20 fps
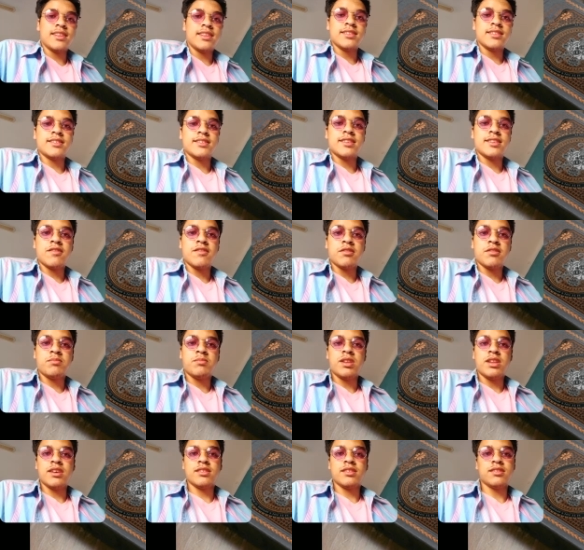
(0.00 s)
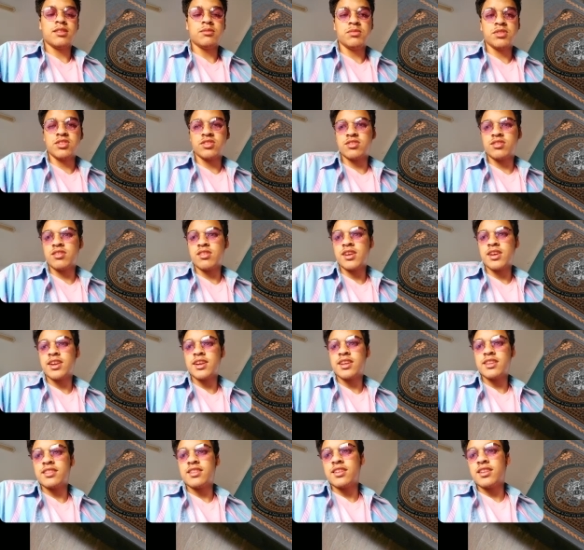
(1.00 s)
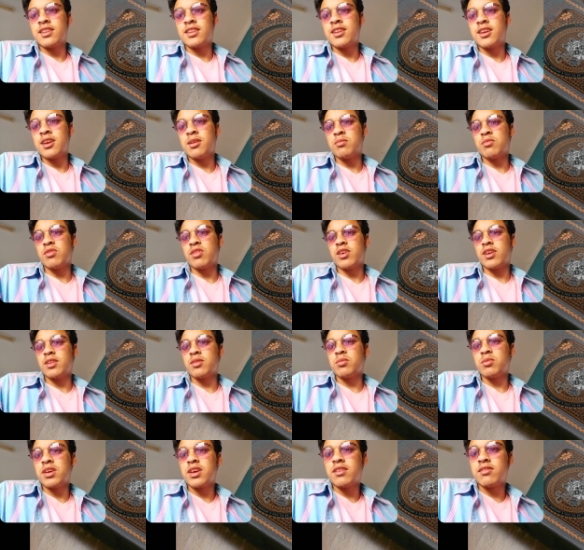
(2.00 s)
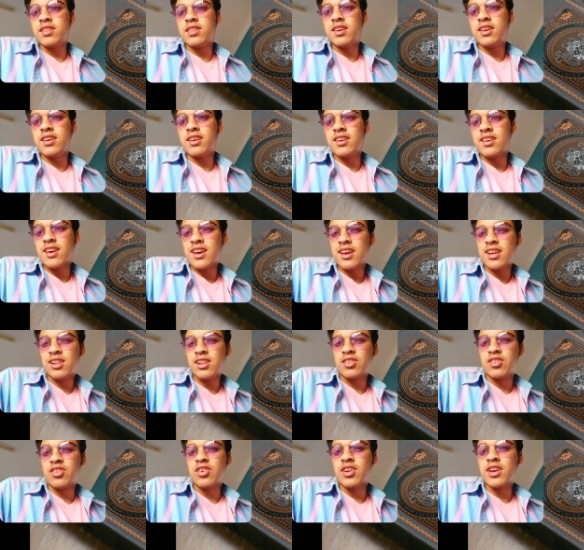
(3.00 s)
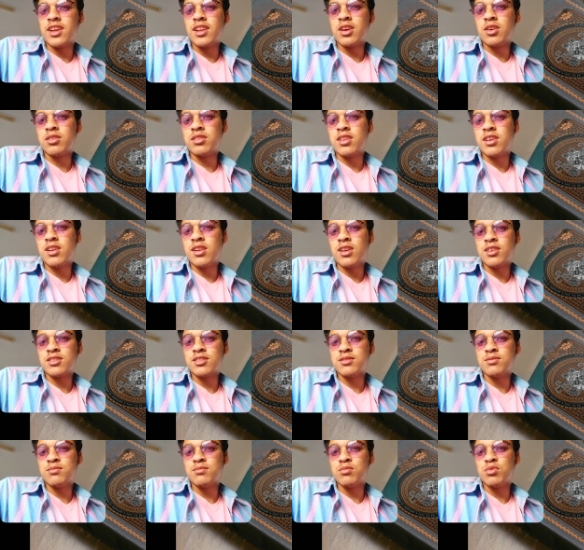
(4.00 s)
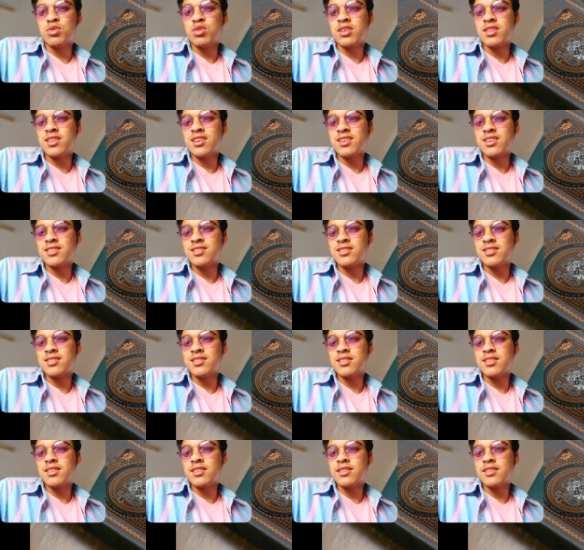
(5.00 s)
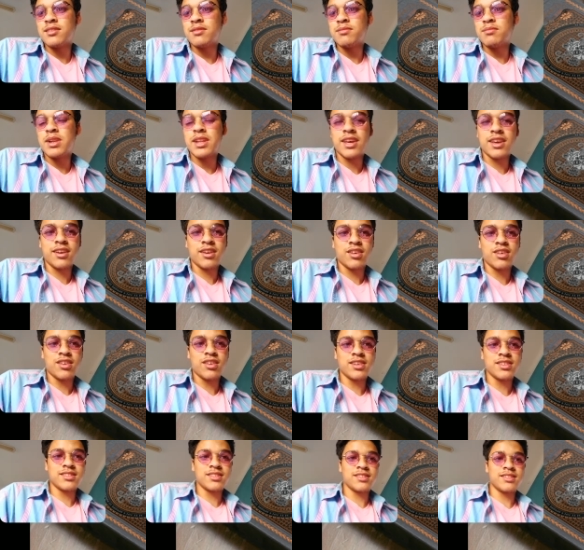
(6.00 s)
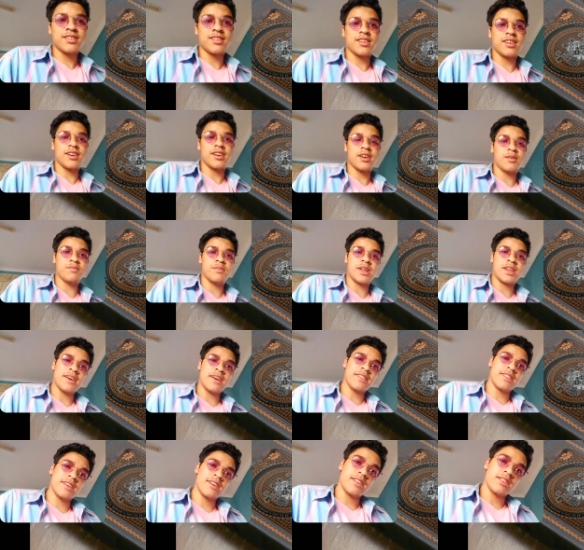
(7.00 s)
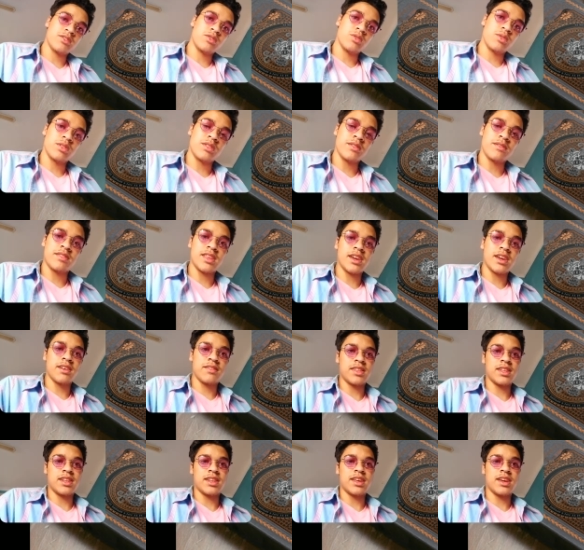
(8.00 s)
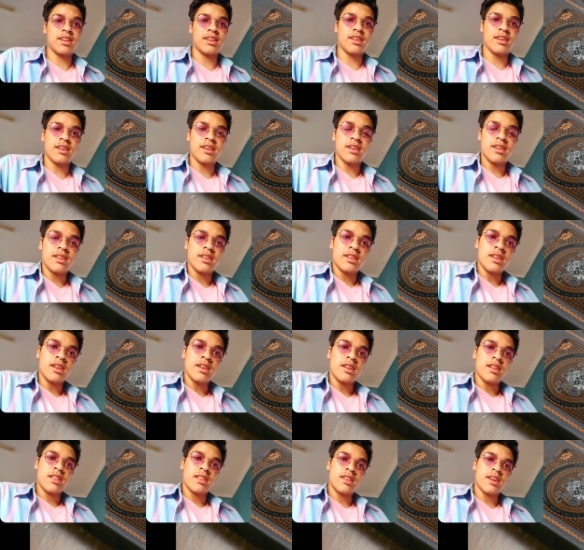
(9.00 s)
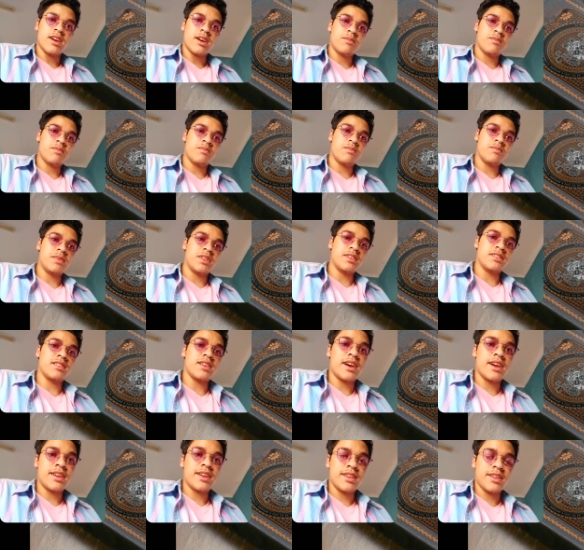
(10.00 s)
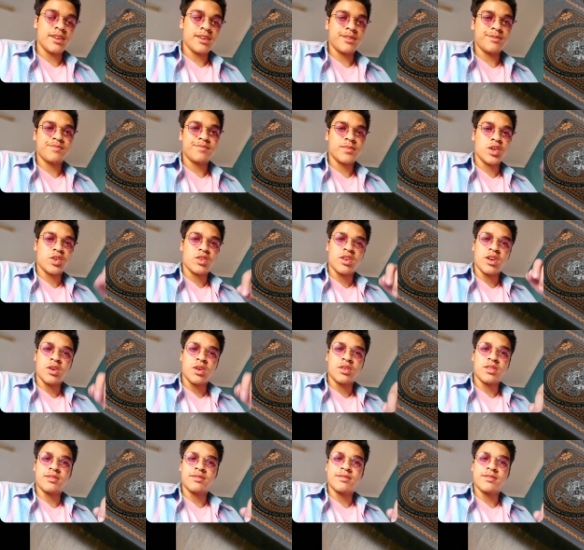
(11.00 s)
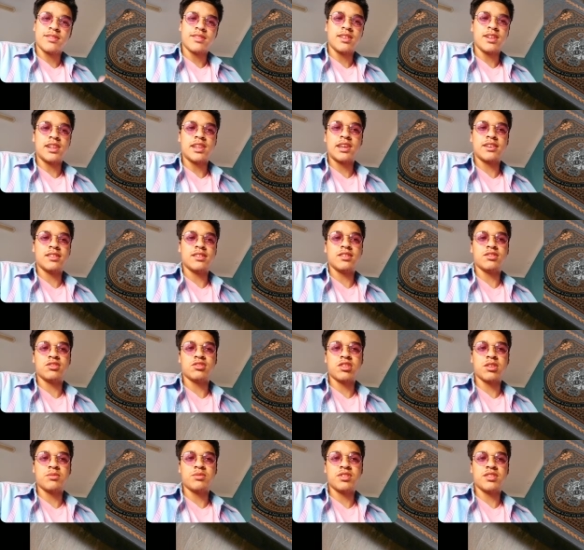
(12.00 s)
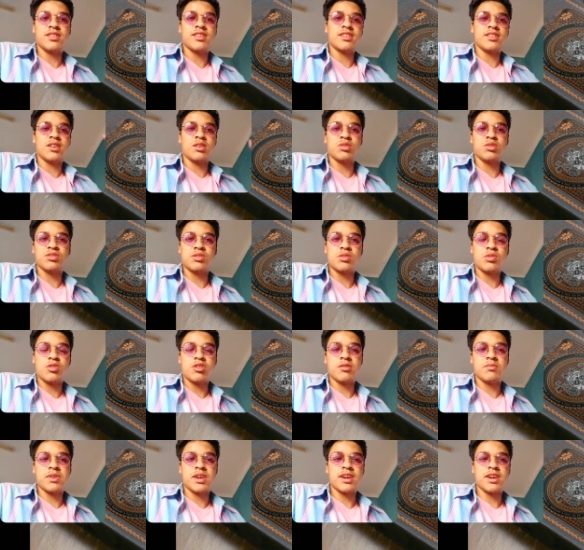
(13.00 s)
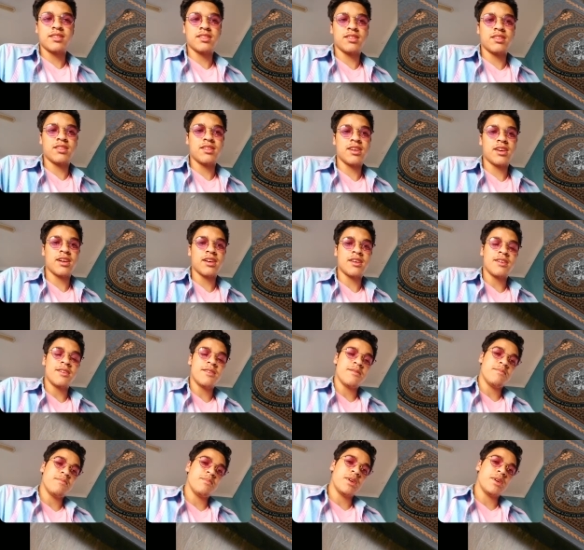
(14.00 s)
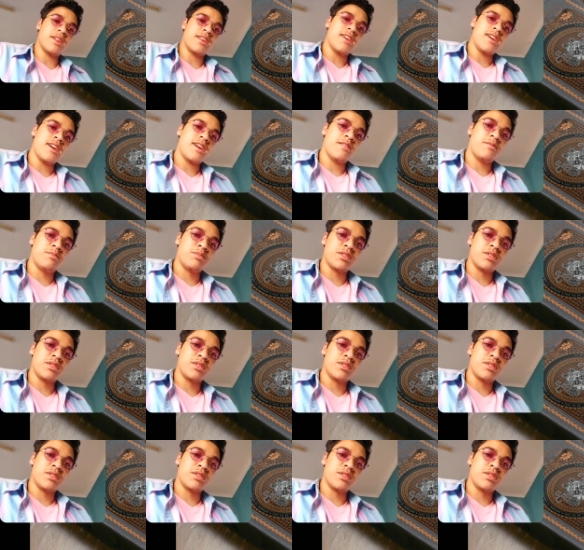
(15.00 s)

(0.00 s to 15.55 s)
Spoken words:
7th place, let me just try and get the name right. We have the Alreno de las Muertes playing cards. Another sort of Day of the Dead type design. You can go in the link in the description, there's a whole story behind this deck. But yeah, I put